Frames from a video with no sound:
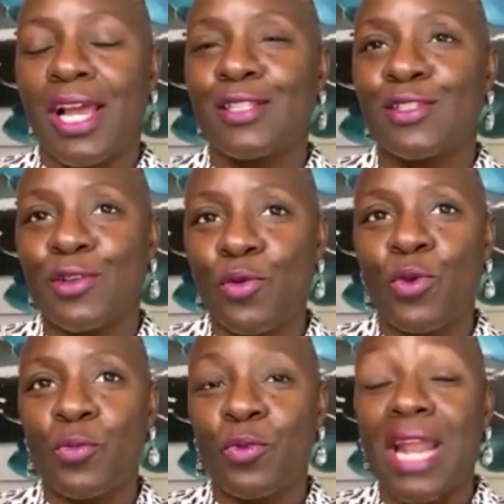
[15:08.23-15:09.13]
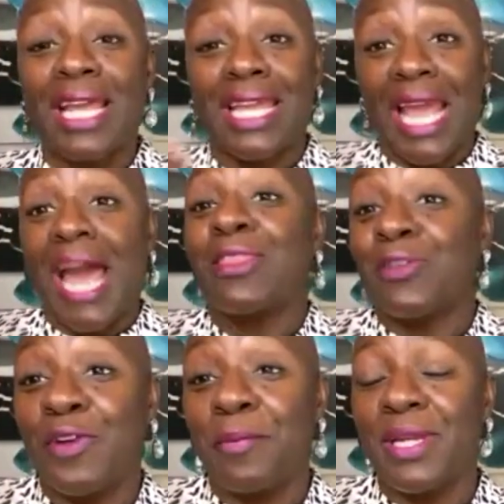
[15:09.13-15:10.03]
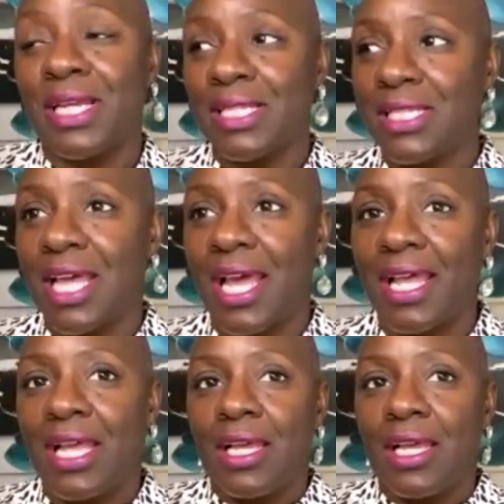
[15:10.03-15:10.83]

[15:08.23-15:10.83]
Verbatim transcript: And so, what I gathered from it is that